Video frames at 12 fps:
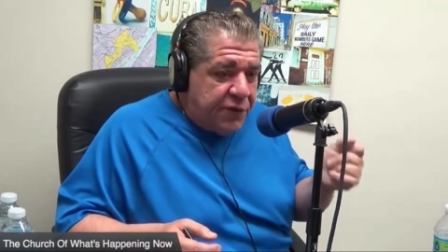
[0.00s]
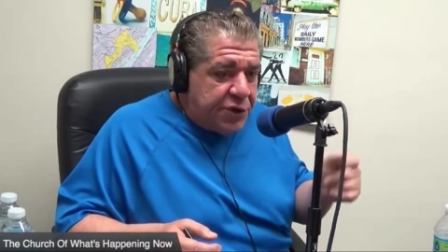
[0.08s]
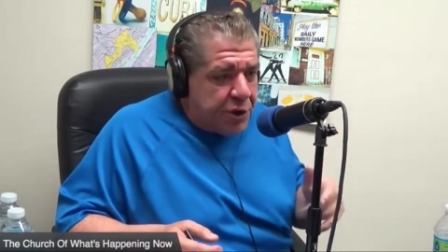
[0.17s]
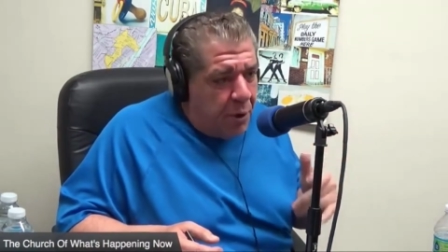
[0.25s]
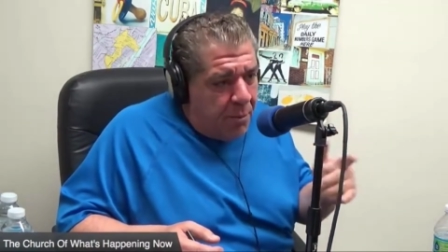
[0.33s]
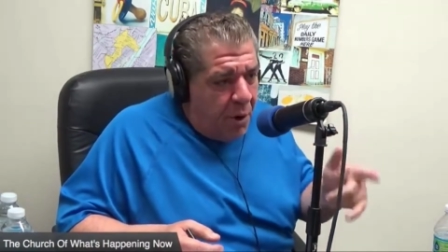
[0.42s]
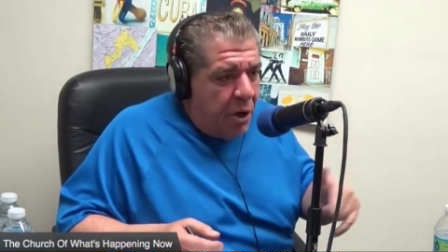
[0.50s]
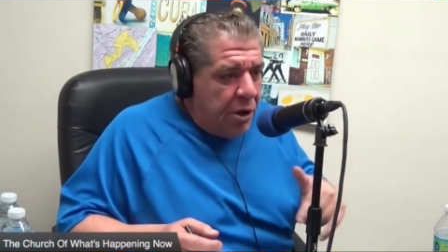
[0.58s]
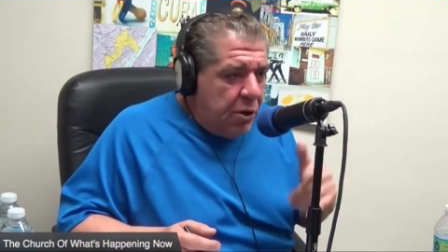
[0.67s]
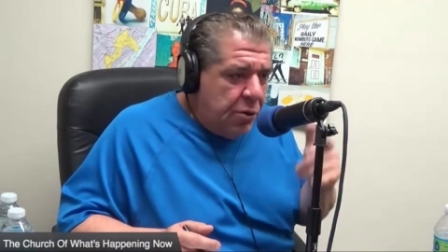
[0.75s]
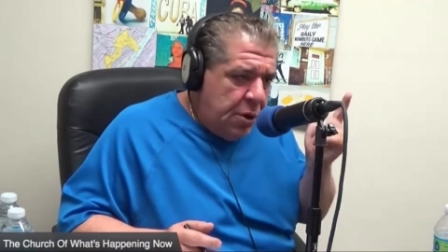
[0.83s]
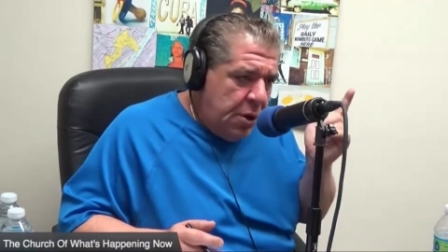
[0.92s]
show.
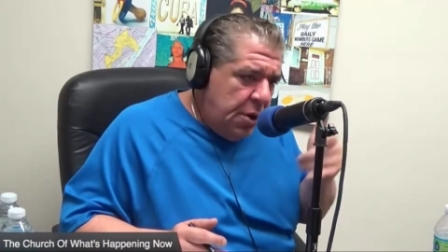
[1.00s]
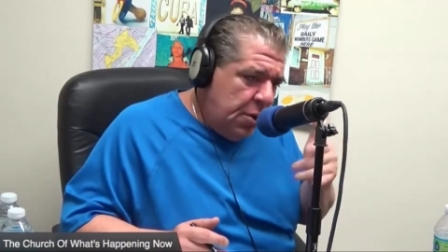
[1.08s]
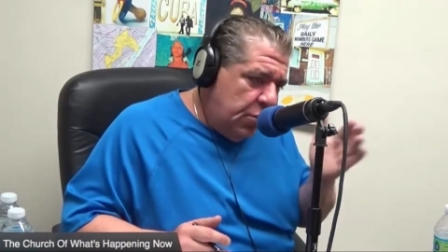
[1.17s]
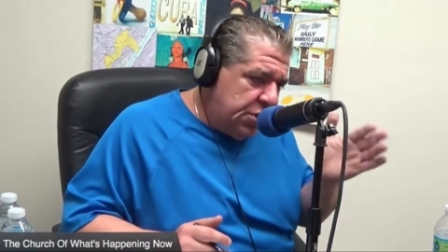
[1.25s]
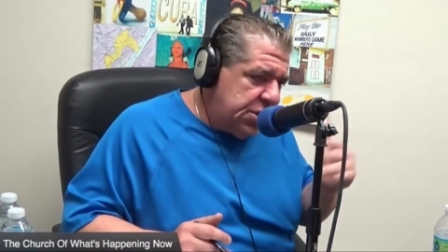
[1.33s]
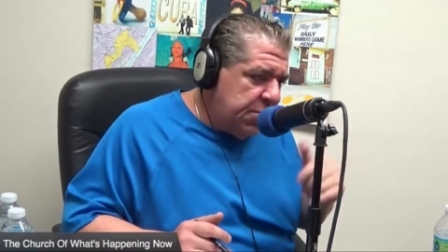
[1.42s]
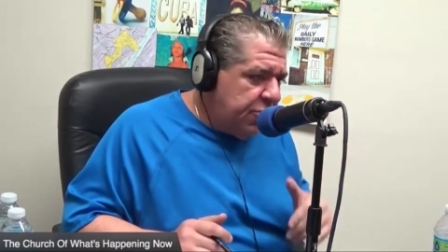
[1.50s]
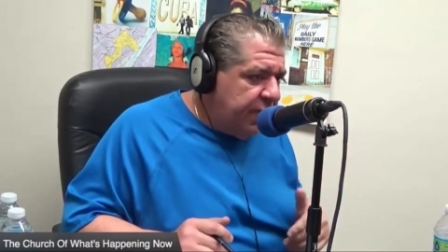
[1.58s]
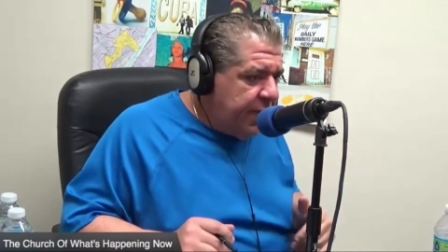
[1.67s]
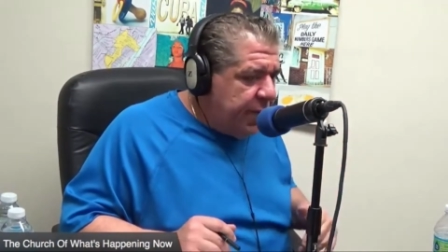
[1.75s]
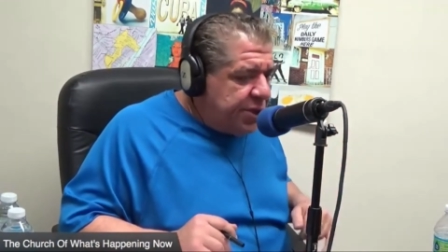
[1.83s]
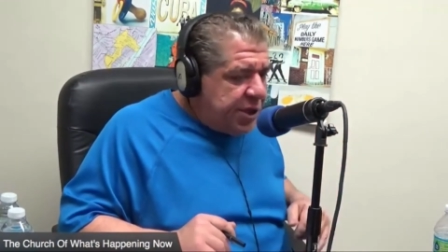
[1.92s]
Marlowe was the
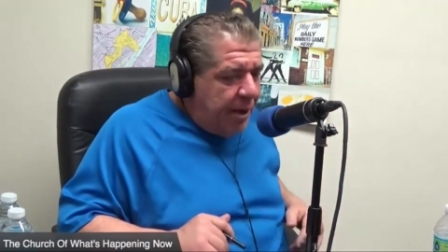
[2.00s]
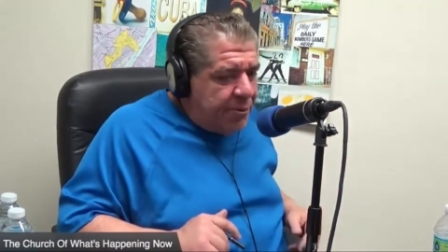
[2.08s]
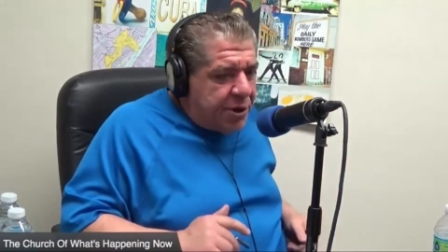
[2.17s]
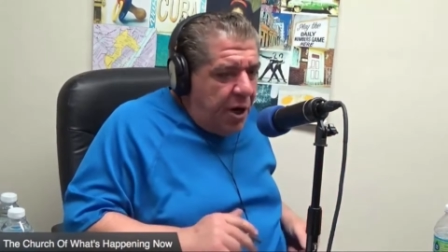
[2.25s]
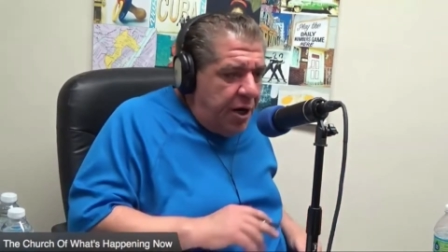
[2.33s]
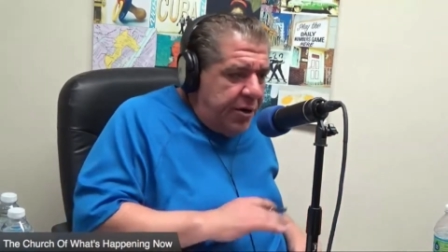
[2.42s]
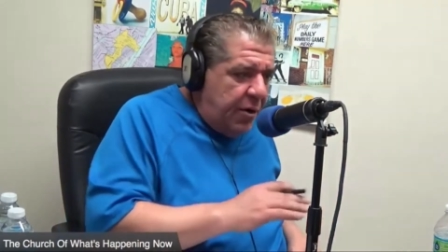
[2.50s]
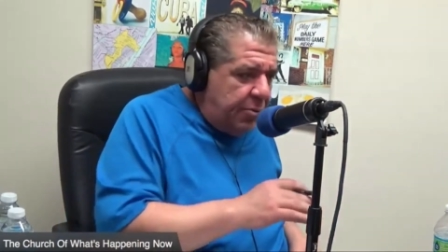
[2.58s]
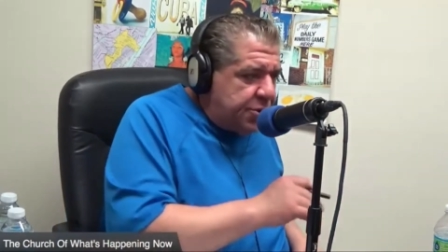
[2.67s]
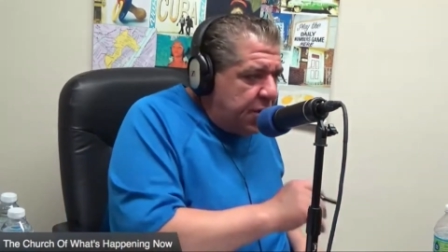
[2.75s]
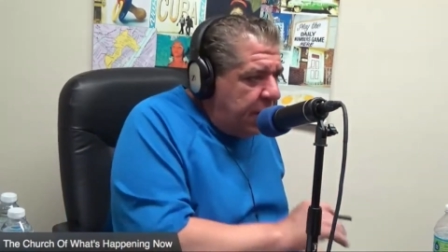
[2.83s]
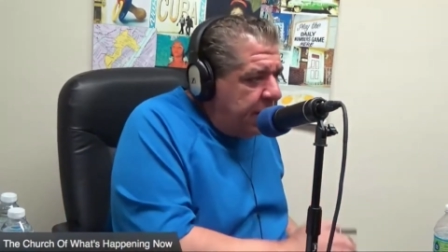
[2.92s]
movie with James Garner. I'm
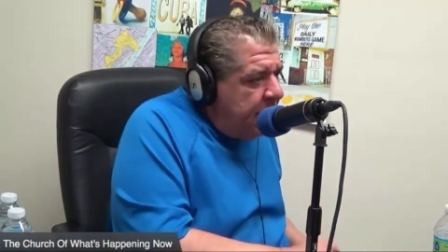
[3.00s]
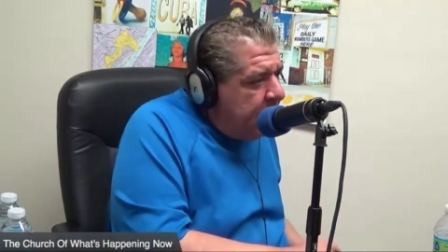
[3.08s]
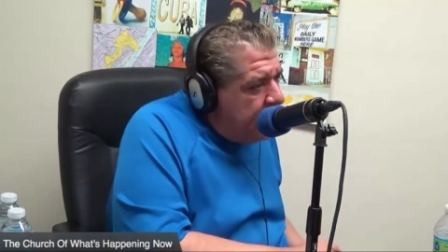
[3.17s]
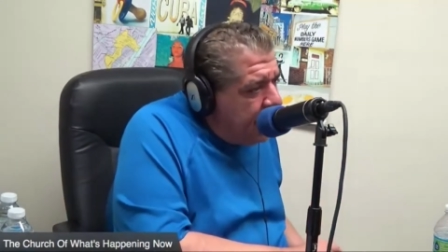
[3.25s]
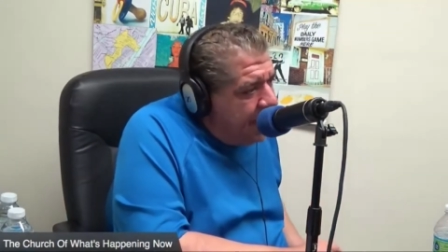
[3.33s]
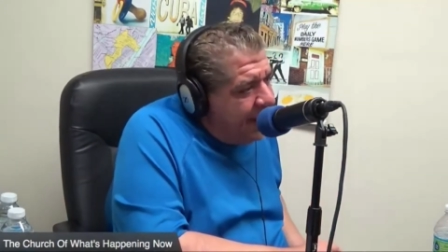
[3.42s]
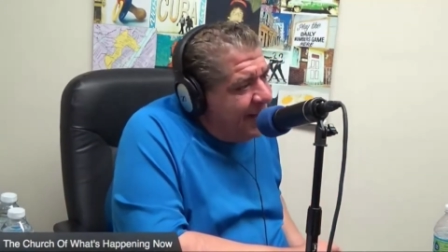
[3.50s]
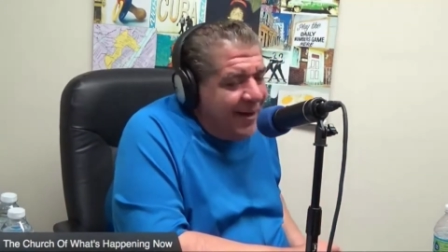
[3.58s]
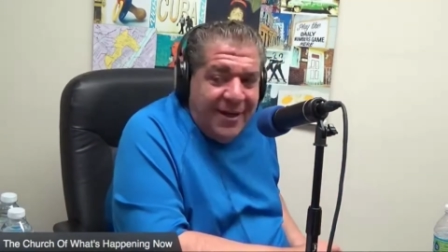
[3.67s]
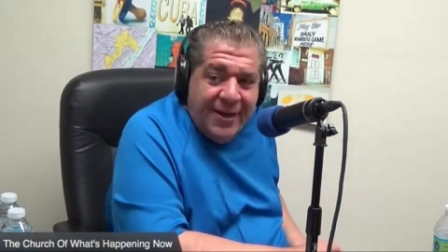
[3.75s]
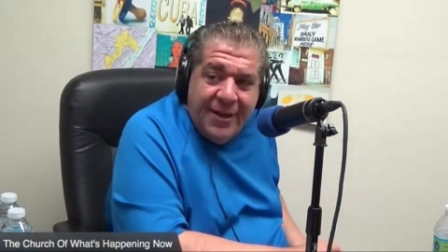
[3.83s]
sorry. I like him. He's,